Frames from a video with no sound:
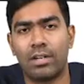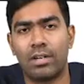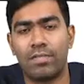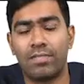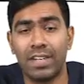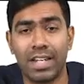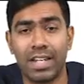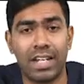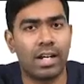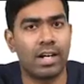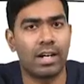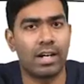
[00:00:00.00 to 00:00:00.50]

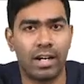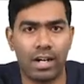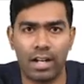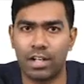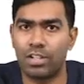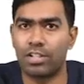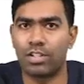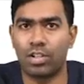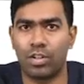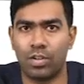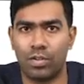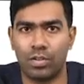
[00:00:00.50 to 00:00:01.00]
fecal
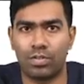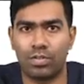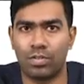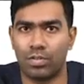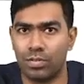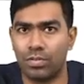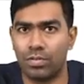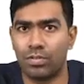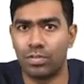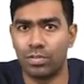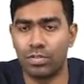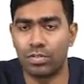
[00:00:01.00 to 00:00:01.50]
retention
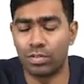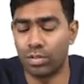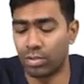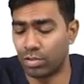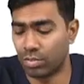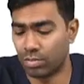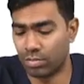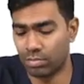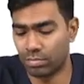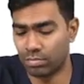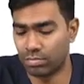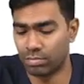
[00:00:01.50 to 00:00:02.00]
also.
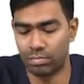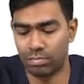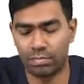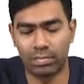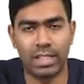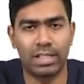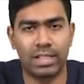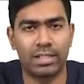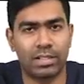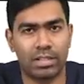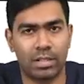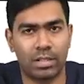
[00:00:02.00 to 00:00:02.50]
So
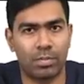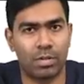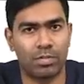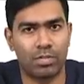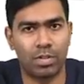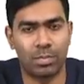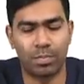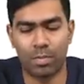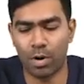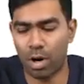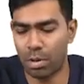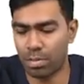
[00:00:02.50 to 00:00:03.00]
these are some of
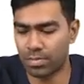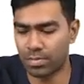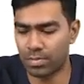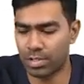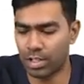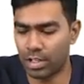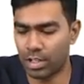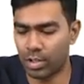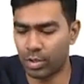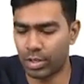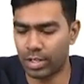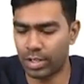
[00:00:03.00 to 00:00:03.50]
the problems
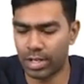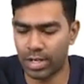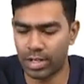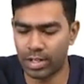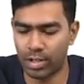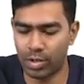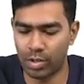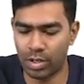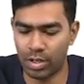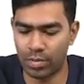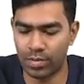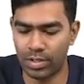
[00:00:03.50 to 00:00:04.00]
that you're going to
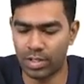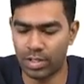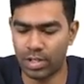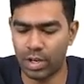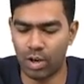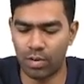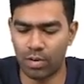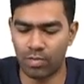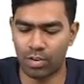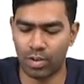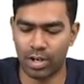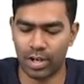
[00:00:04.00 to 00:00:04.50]
encounter with
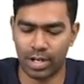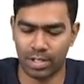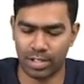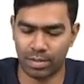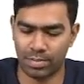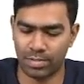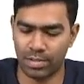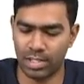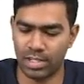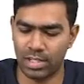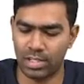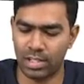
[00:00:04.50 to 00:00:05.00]
outflow
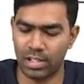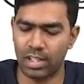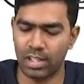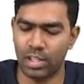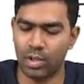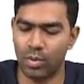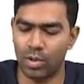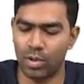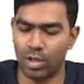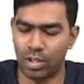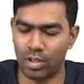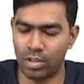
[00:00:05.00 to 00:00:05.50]
tract. These are the
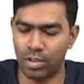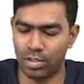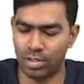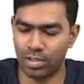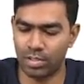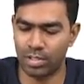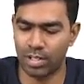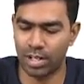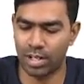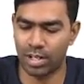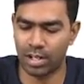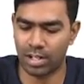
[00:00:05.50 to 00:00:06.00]
uterine
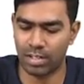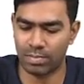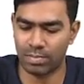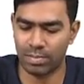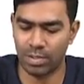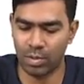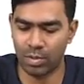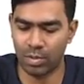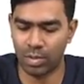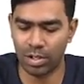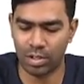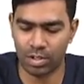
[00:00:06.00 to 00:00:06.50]
causes, and trust
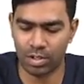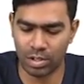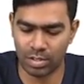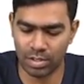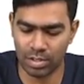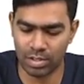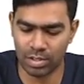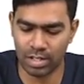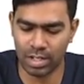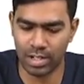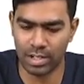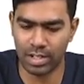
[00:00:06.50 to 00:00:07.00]
me, uterine
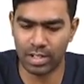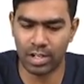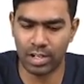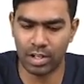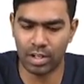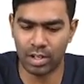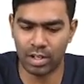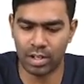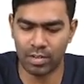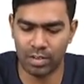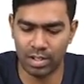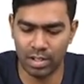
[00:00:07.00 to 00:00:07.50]
causes generally
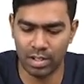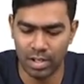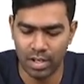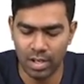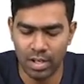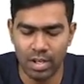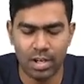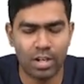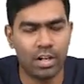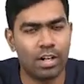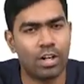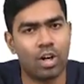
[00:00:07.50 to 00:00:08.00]
tend to have a
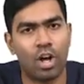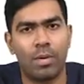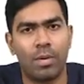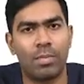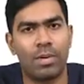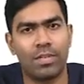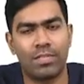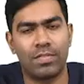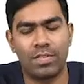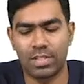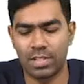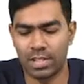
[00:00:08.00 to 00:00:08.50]

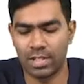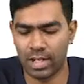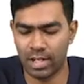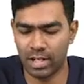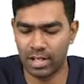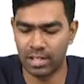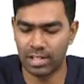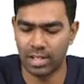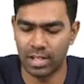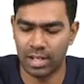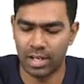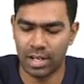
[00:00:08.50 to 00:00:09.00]
normal FS and
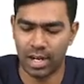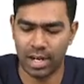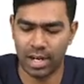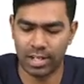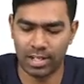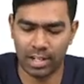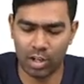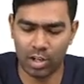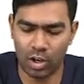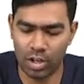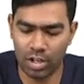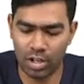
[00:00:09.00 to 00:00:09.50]
LH, and
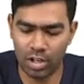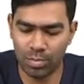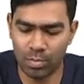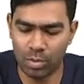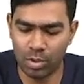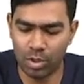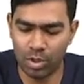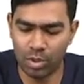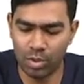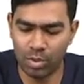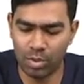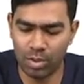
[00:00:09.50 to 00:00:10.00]
they
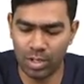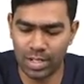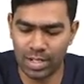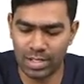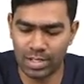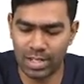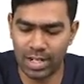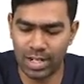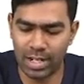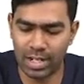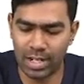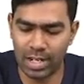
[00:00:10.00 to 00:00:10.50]
contribute to less
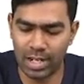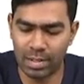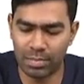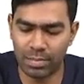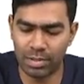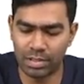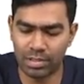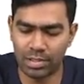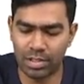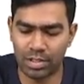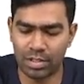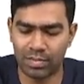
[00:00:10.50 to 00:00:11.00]
than
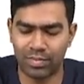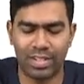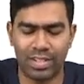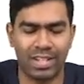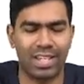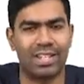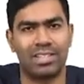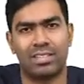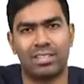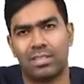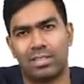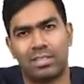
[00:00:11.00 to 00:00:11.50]
10% of the
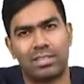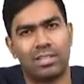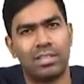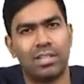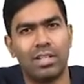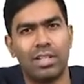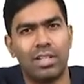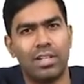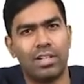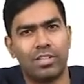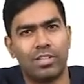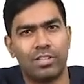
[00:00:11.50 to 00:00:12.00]
cases.
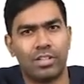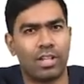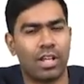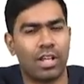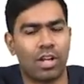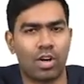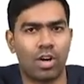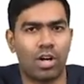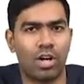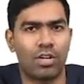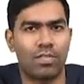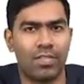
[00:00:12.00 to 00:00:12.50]
So they
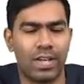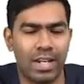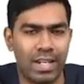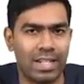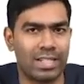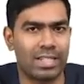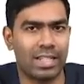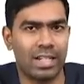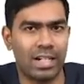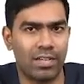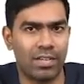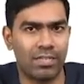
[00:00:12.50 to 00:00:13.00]
are not very
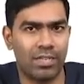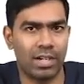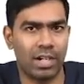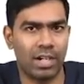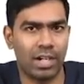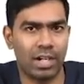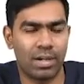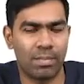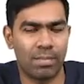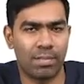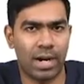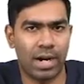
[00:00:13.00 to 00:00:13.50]

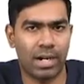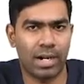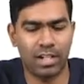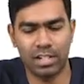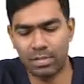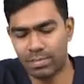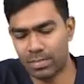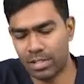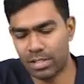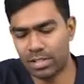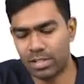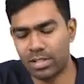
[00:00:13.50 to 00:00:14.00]
significant in
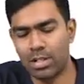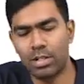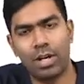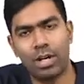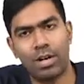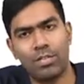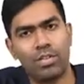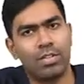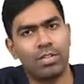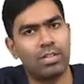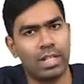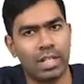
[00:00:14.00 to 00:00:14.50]
practice, but still you
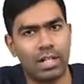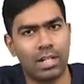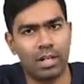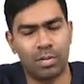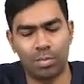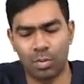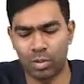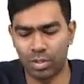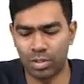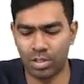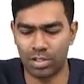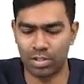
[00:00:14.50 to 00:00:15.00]
have to think
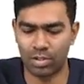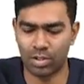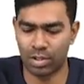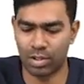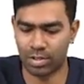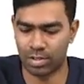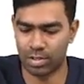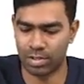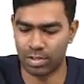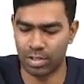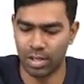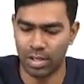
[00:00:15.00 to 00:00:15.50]
about these
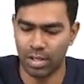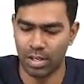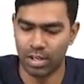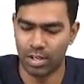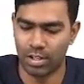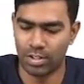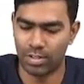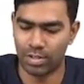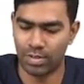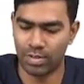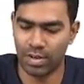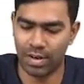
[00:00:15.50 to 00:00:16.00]
causes.
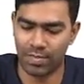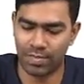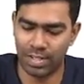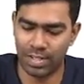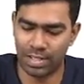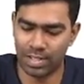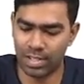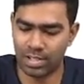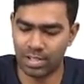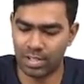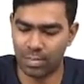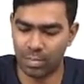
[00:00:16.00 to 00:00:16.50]
So you have
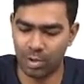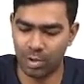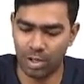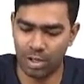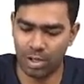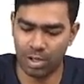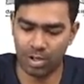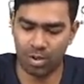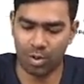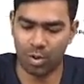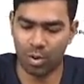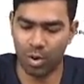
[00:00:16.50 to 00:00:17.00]
discussed
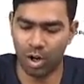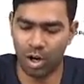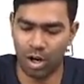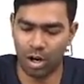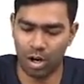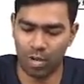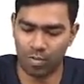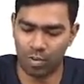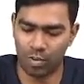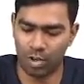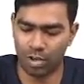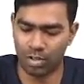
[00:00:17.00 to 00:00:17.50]
about a whole lot
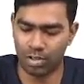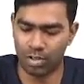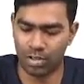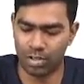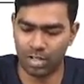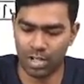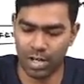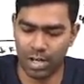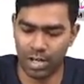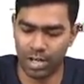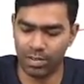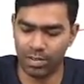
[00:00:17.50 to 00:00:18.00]
of causes,
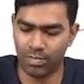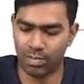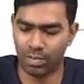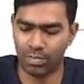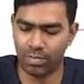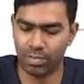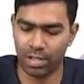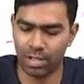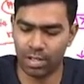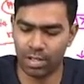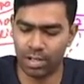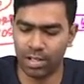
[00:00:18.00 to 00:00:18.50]
starting
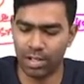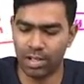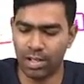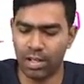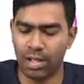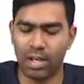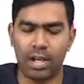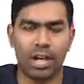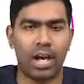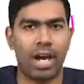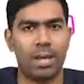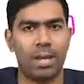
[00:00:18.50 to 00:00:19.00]
from the
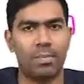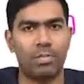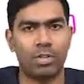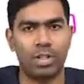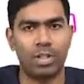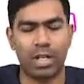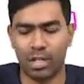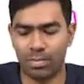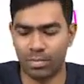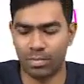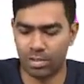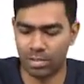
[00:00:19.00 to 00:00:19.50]

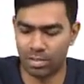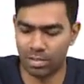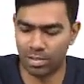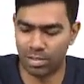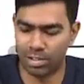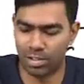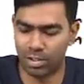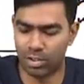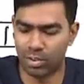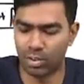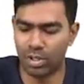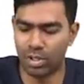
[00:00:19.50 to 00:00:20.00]

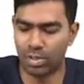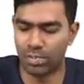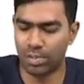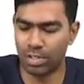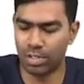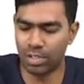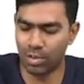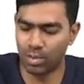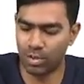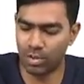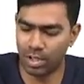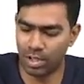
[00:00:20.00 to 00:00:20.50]
hypothalamus to the
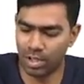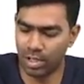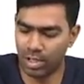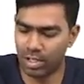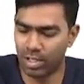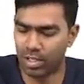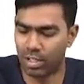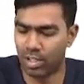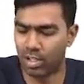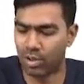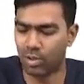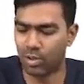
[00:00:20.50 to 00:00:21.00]

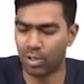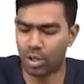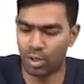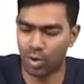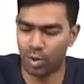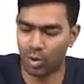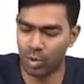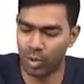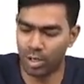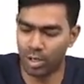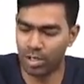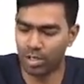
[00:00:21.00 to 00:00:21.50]
pituitary to the
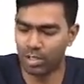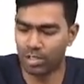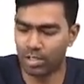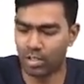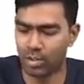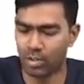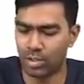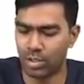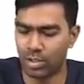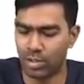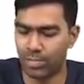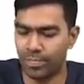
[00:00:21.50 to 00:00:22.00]
ovaries
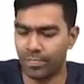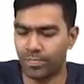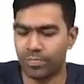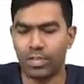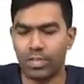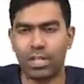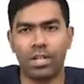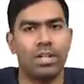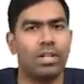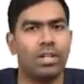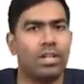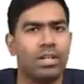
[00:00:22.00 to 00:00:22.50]
to the
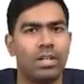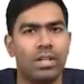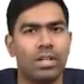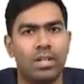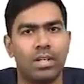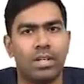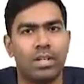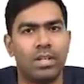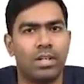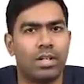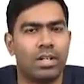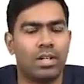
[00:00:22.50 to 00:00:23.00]

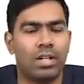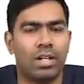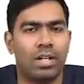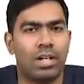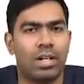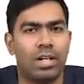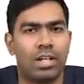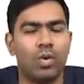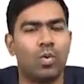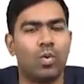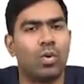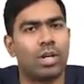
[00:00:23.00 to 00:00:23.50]

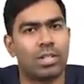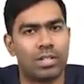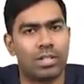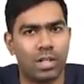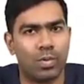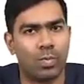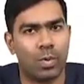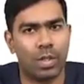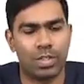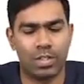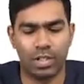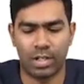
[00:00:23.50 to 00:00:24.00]
uterus
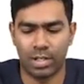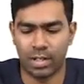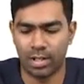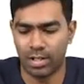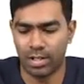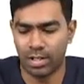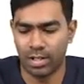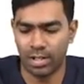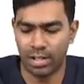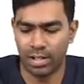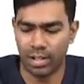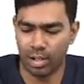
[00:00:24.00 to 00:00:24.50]
and vagina.
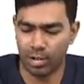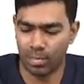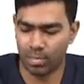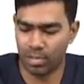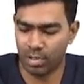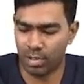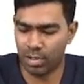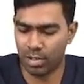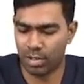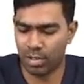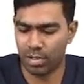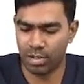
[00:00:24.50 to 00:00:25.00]

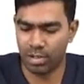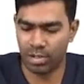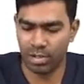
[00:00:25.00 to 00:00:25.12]
Remember,